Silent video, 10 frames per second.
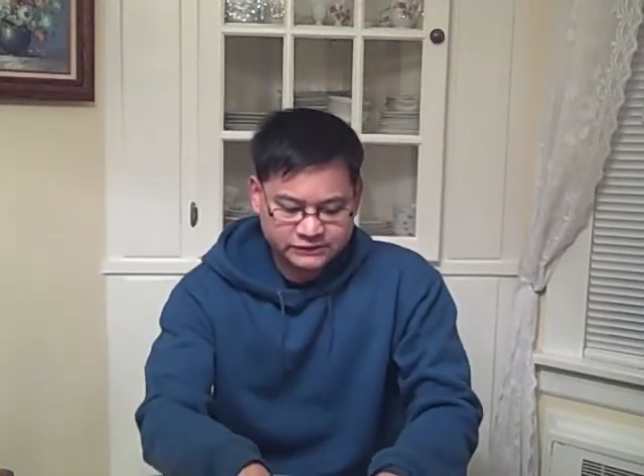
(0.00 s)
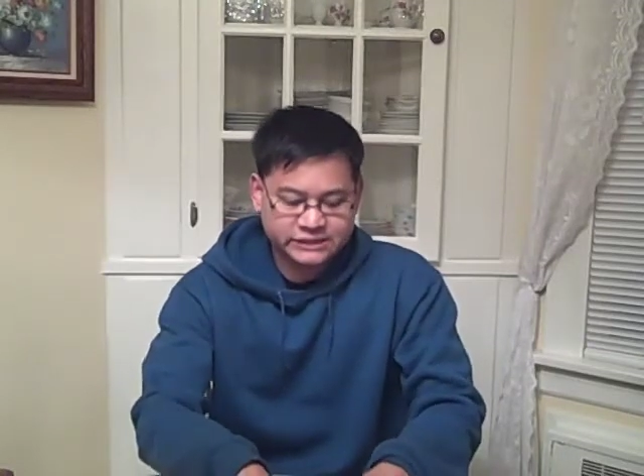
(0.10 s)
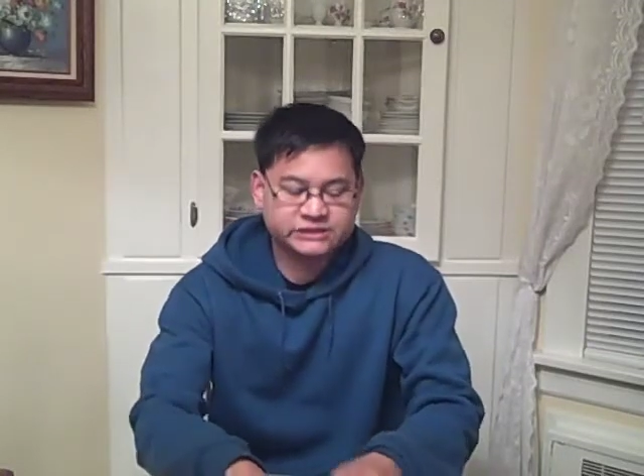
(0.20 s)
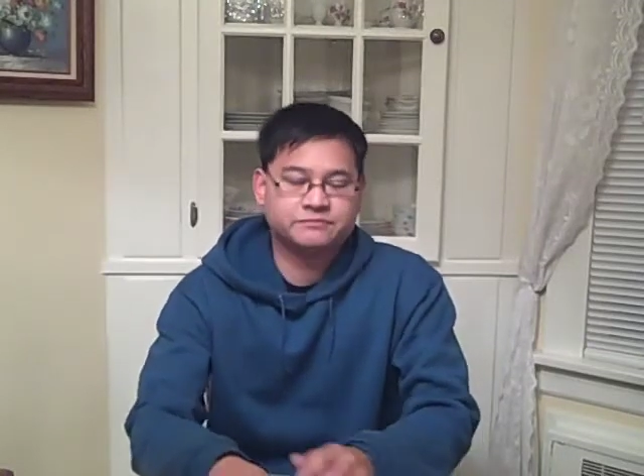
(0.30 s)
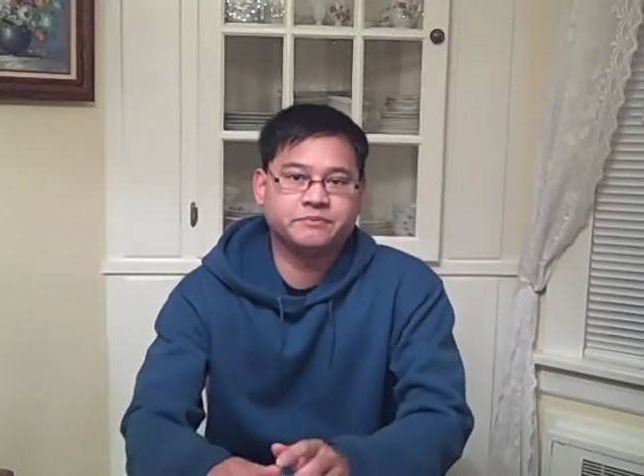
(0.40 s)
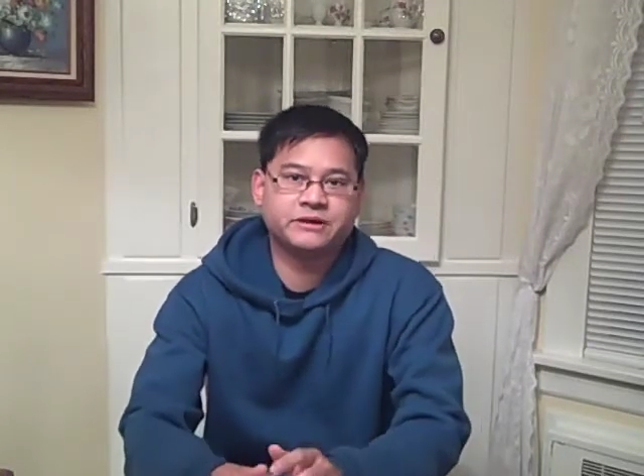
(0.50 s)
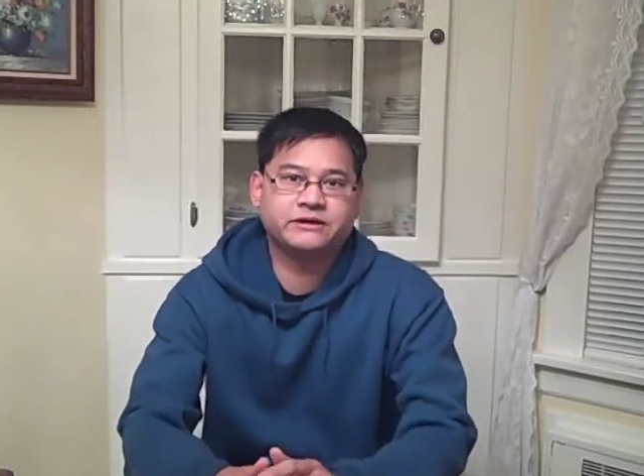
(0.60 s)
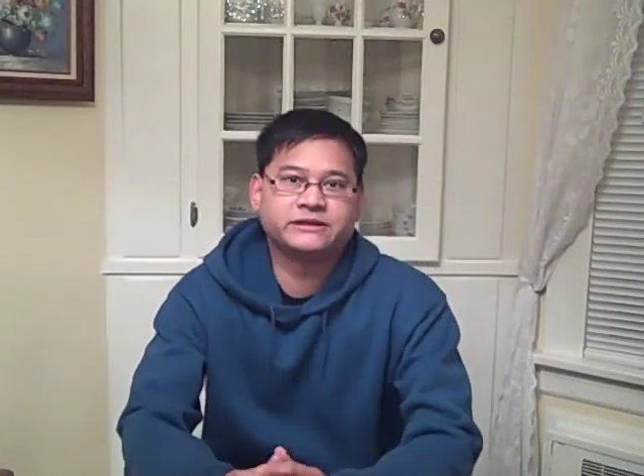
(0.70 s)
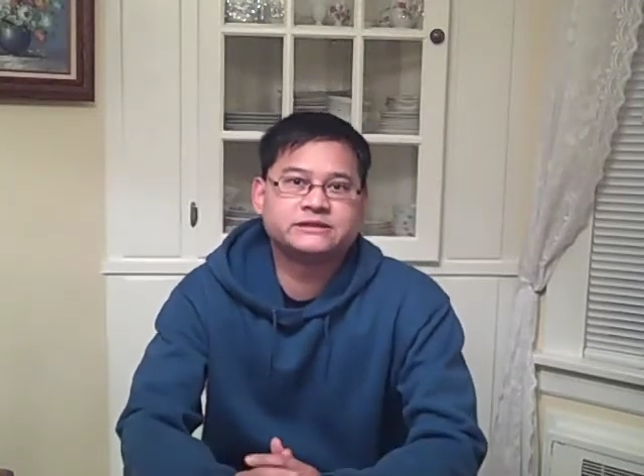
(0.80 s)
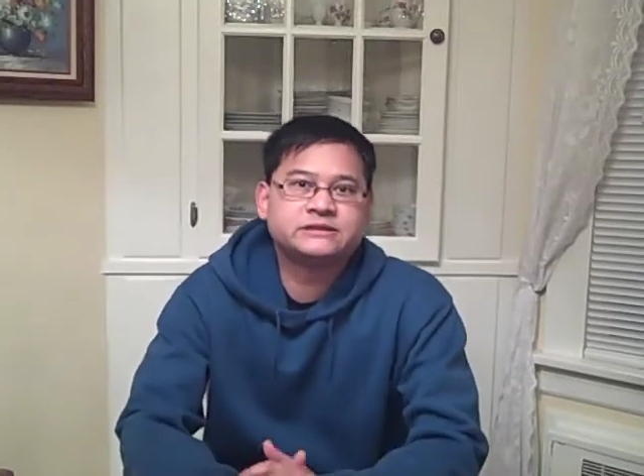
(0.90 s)
disaster
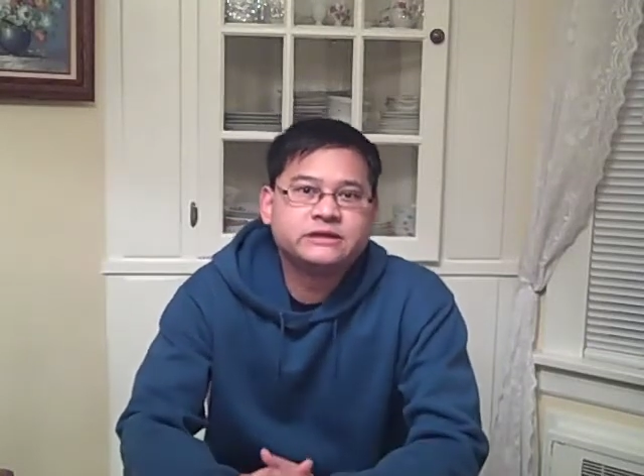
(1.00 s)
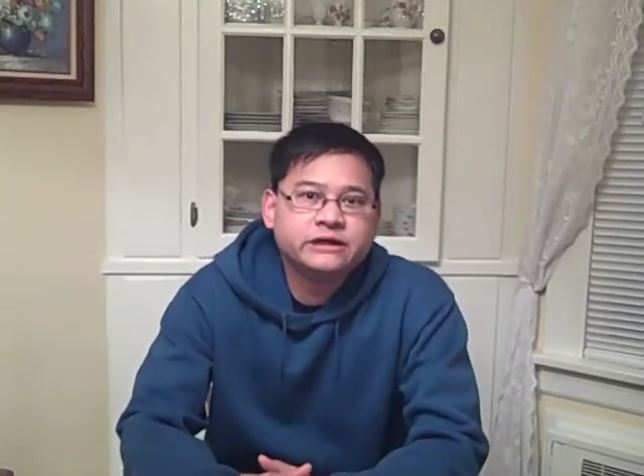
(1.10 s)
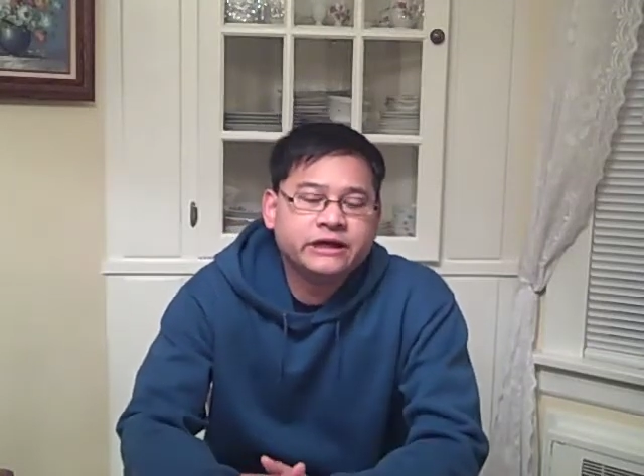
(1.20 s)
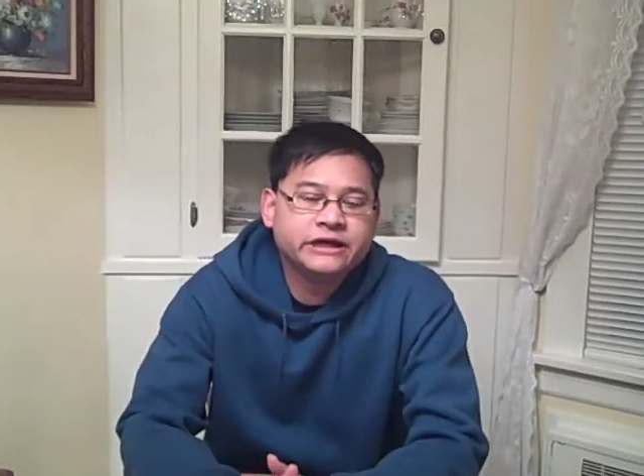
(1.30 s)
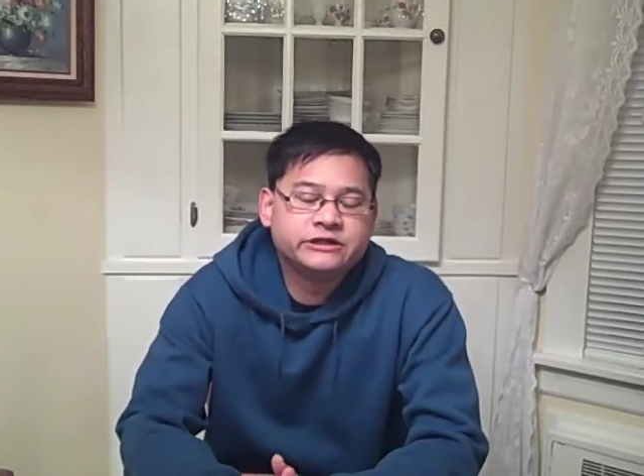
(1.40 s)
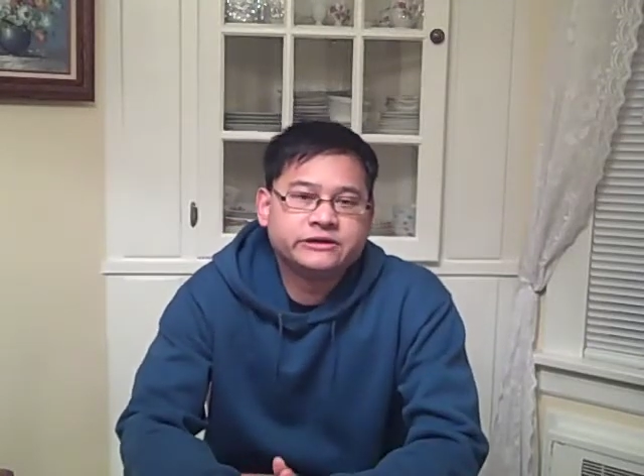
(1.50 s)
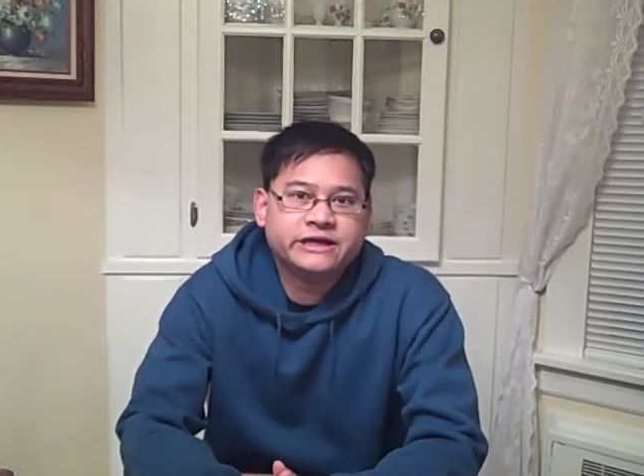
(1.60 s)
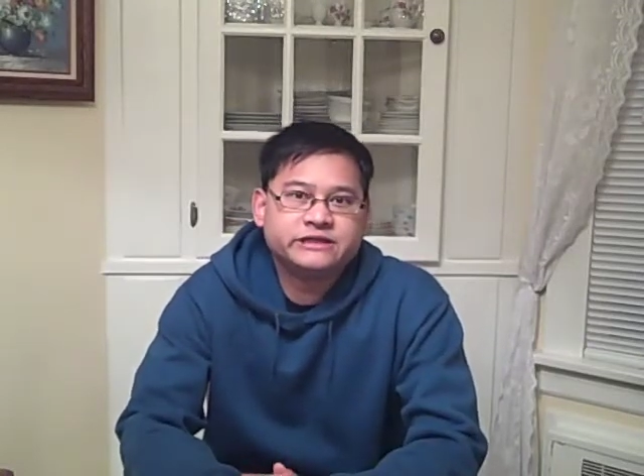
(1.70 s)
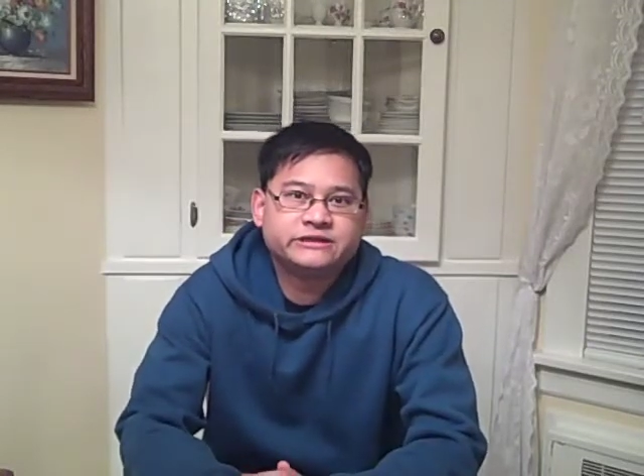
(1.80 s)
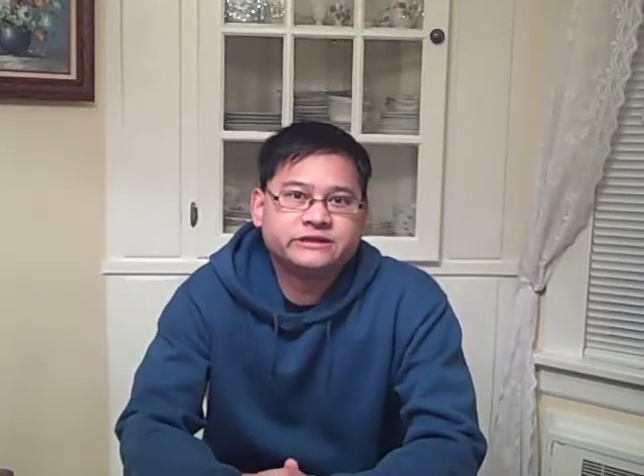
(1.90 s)
preparedness
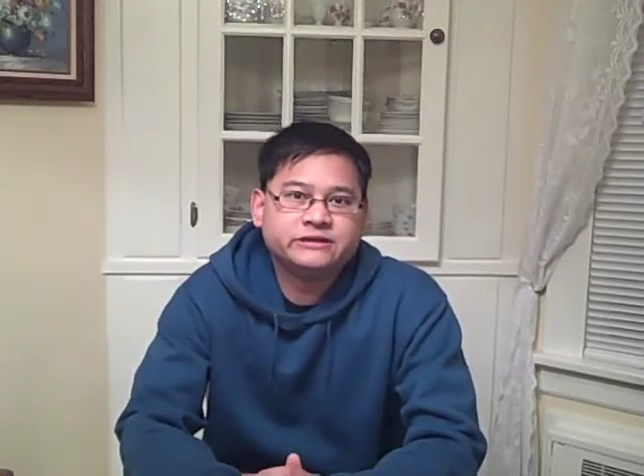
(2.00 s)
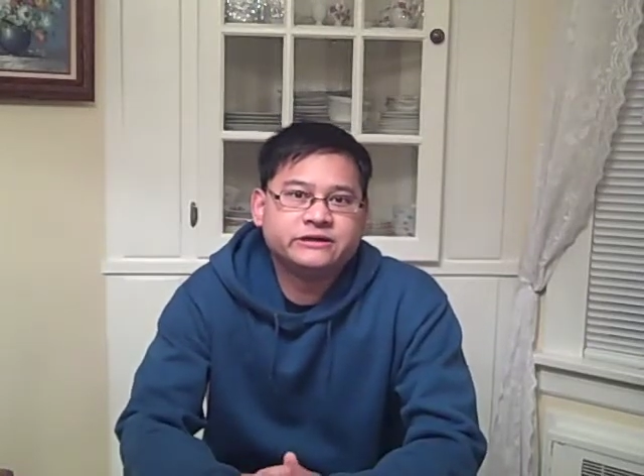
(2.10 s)
education